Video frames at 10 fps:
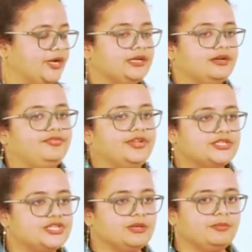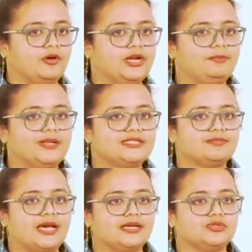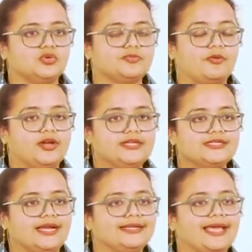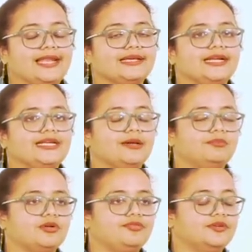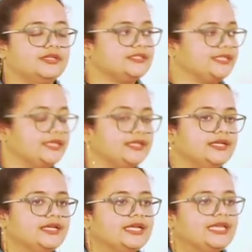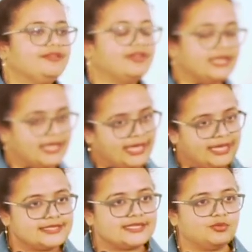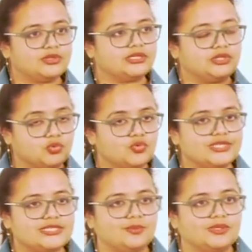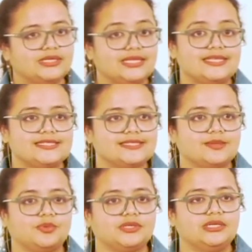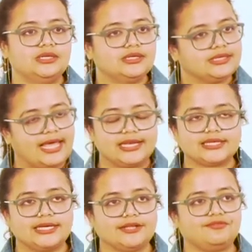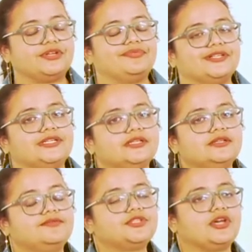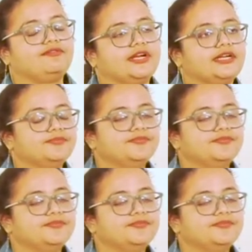point and finishing point, please mark those points and calculate number of words in it. Even A is a word, 2 is a word, ease is a word. Calculate every word which you have read.